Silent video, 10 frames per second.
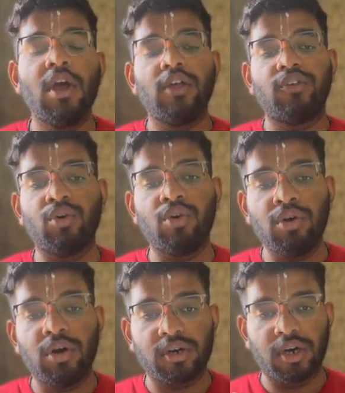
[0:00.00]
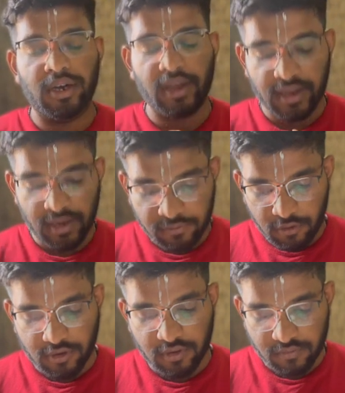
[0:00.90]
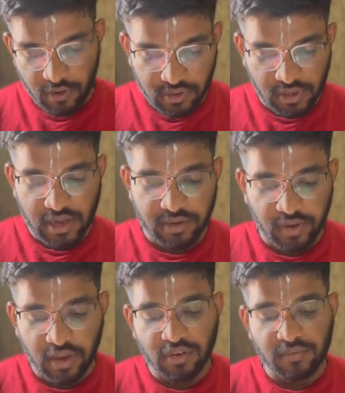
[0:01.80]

So again, for just for the clarification,